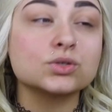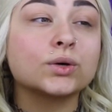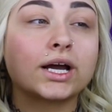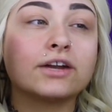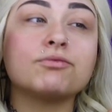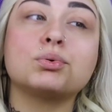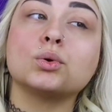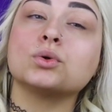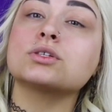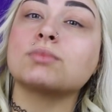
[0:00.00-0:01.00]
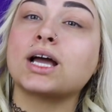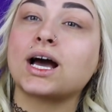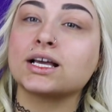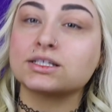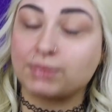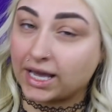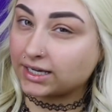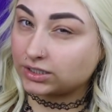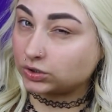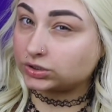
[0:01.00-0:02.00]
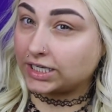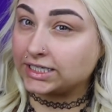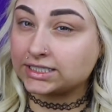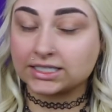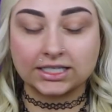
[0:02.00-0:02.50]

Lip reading: so it kind of pulls my eyes back a little tight.